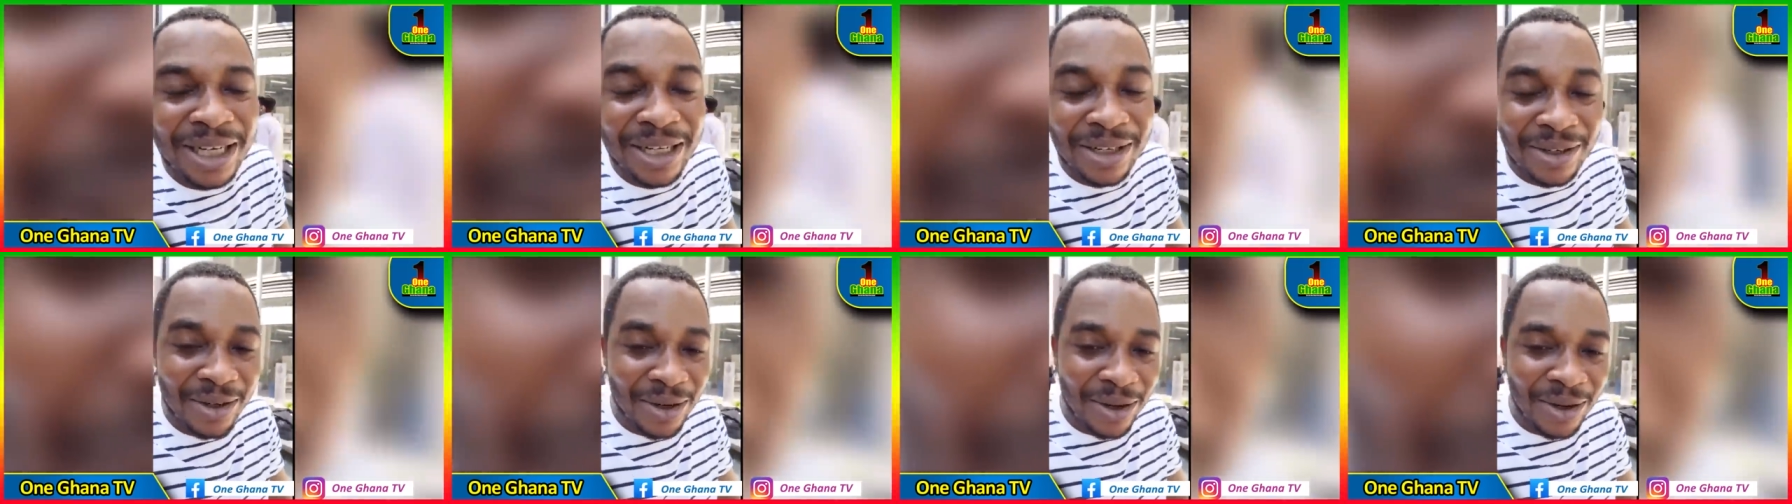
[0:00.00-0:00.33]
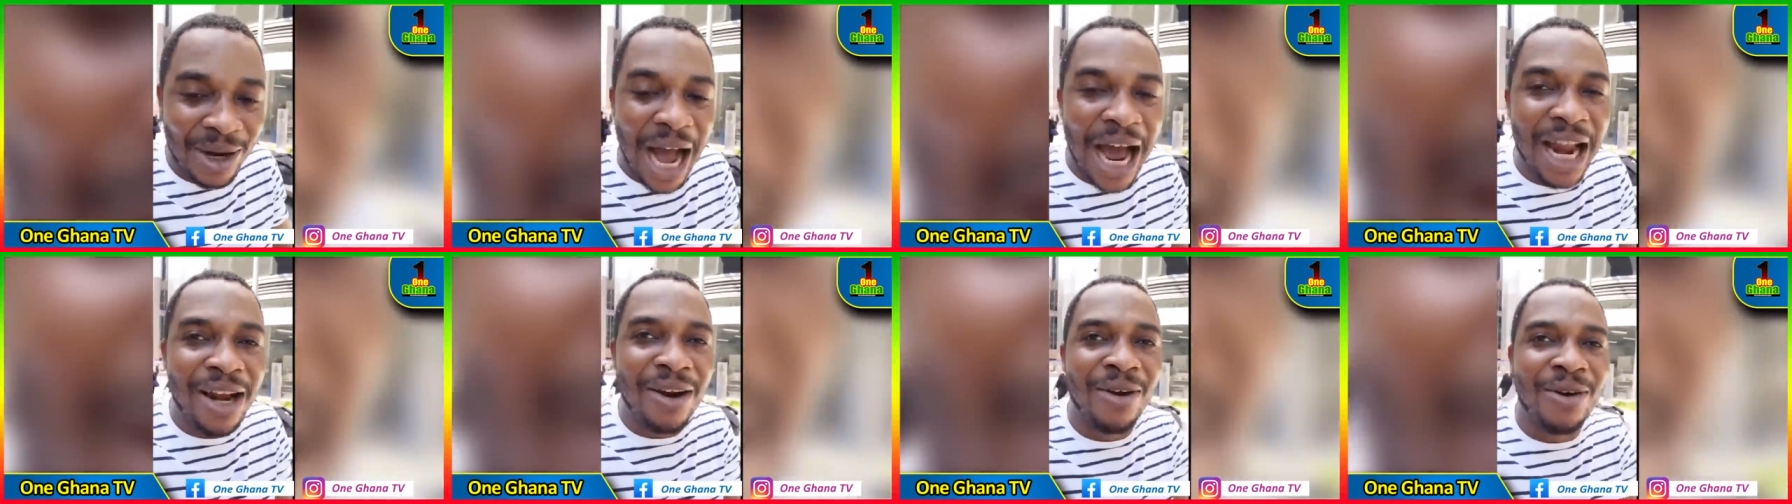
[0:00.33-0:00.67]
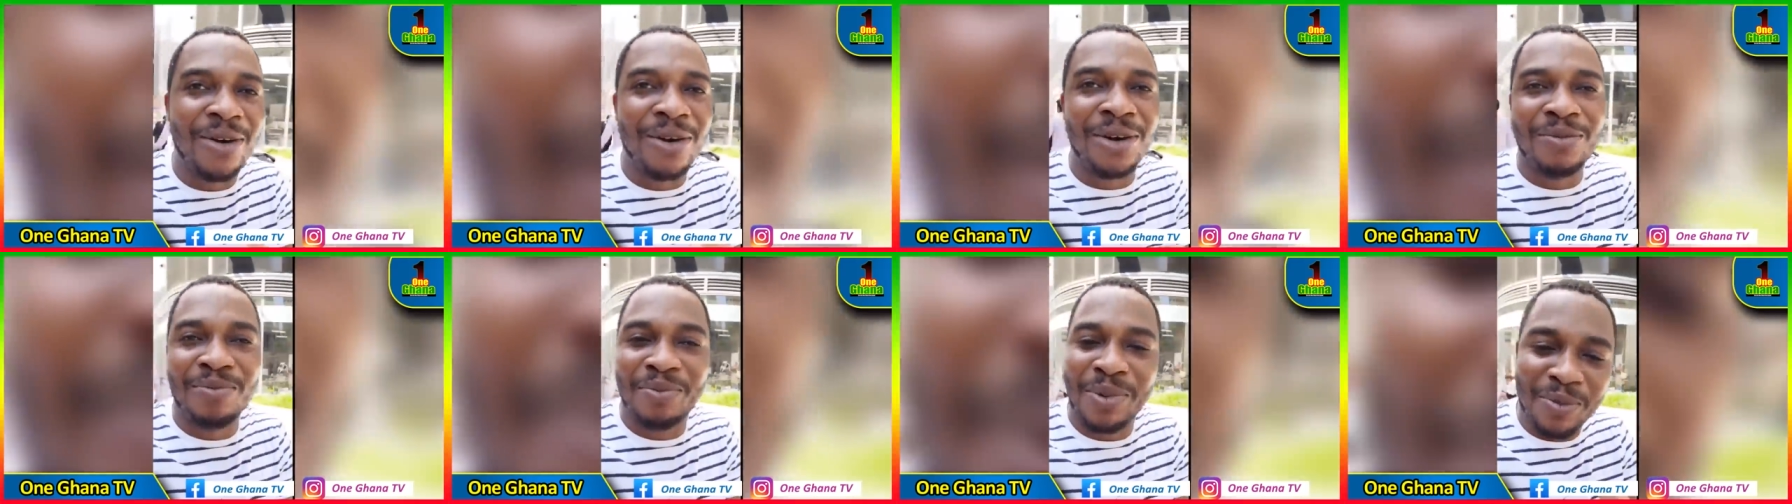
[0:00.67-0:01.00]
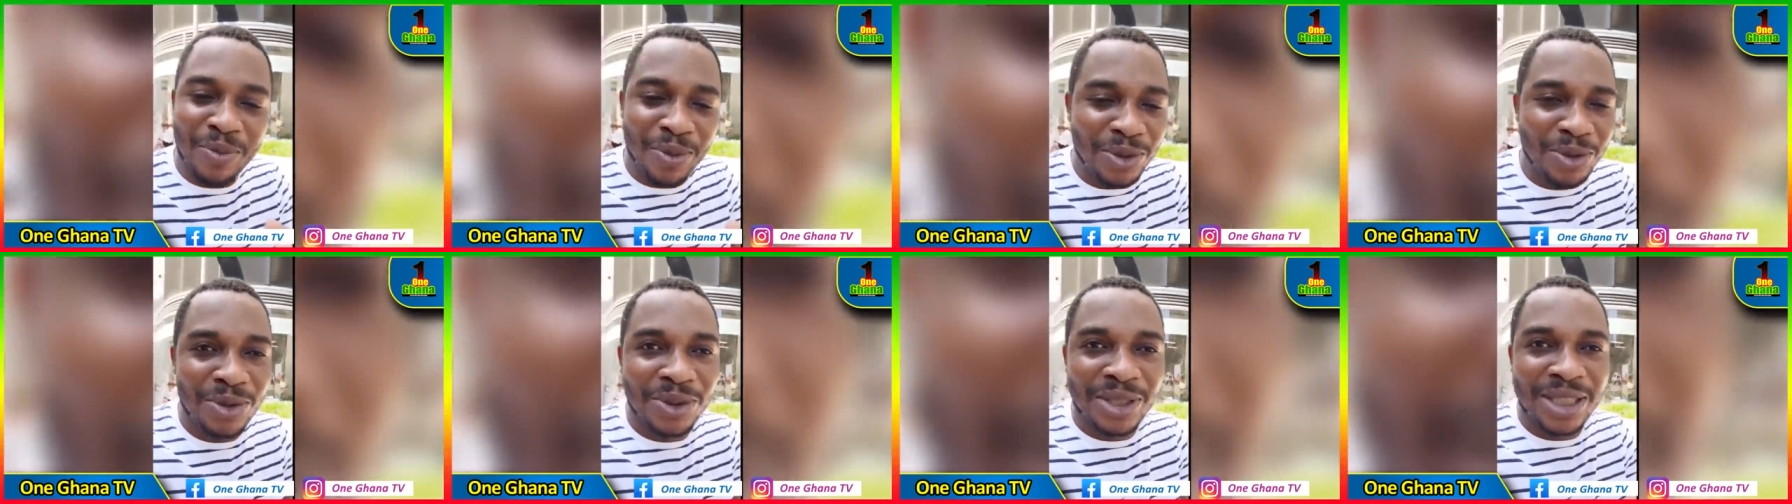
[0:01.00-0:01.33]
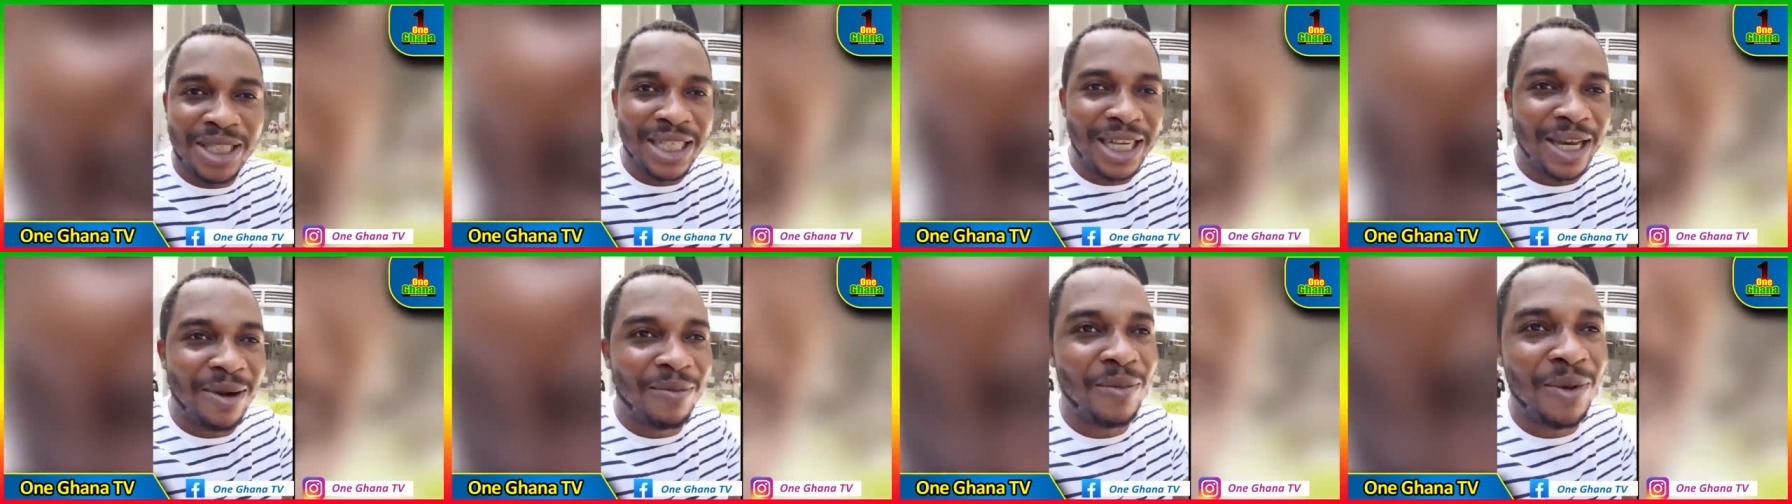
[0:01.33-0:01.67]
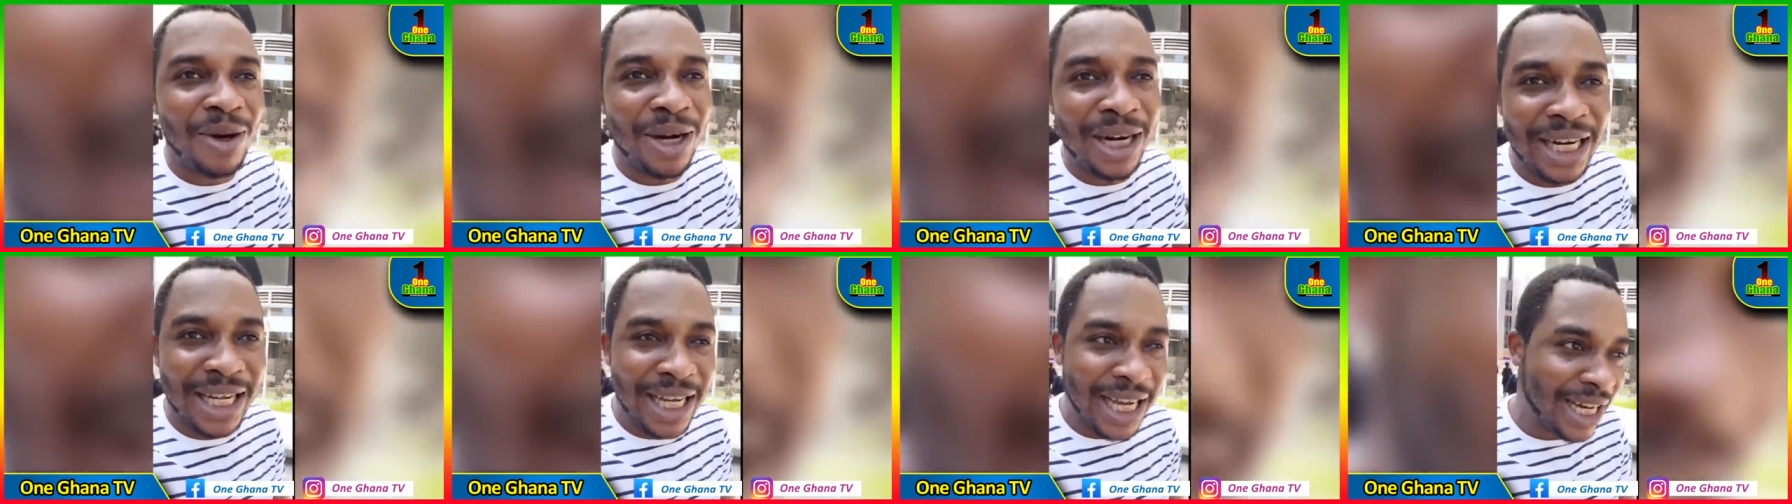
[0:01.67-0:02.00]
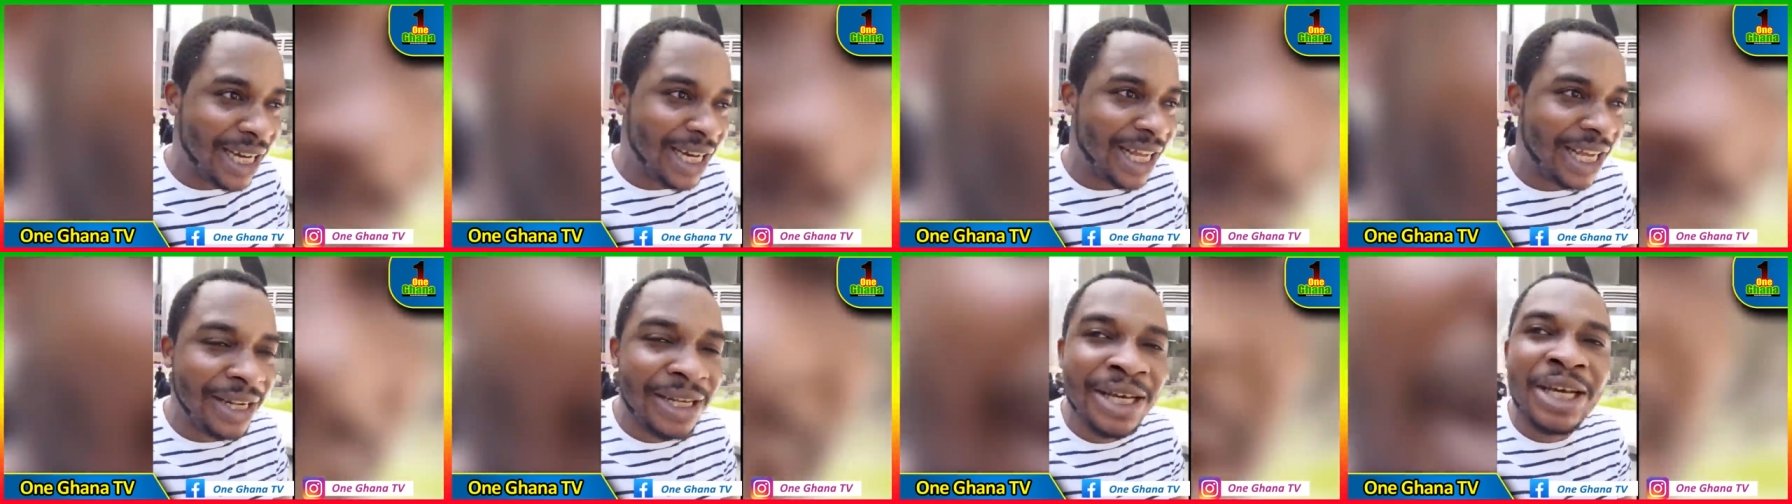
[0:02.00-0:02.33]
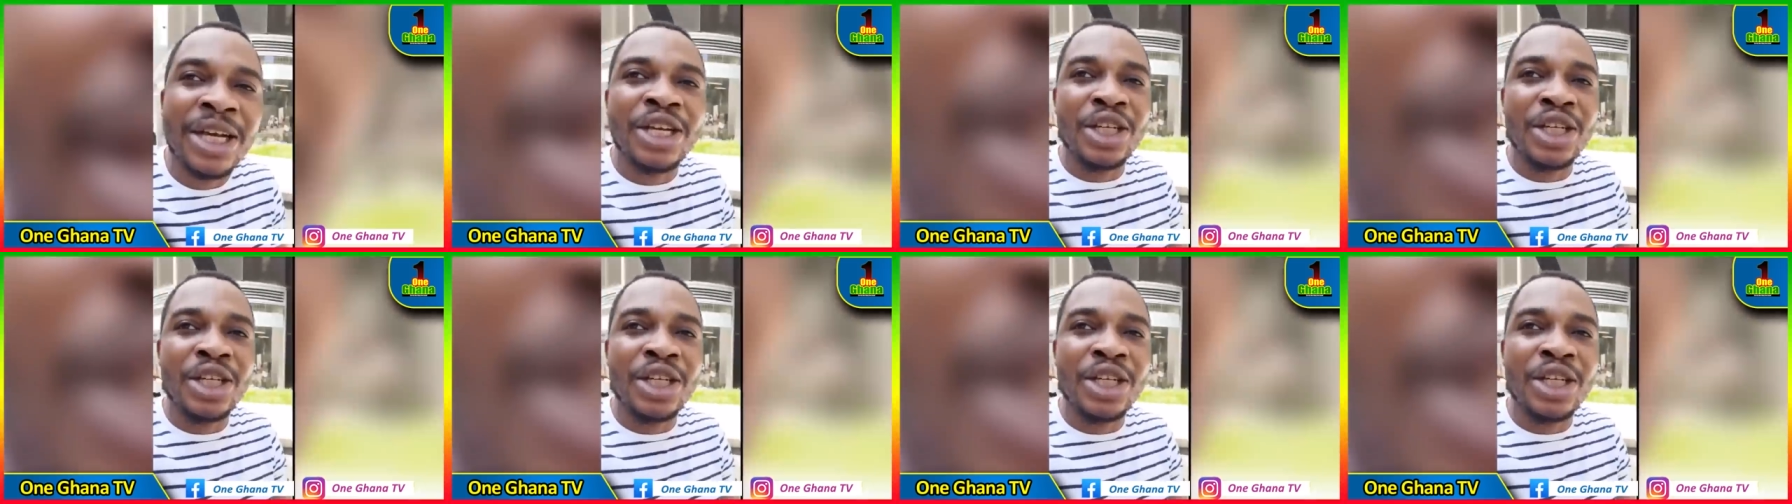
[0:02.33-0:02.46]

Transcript: No, I don't want people to see the money and that,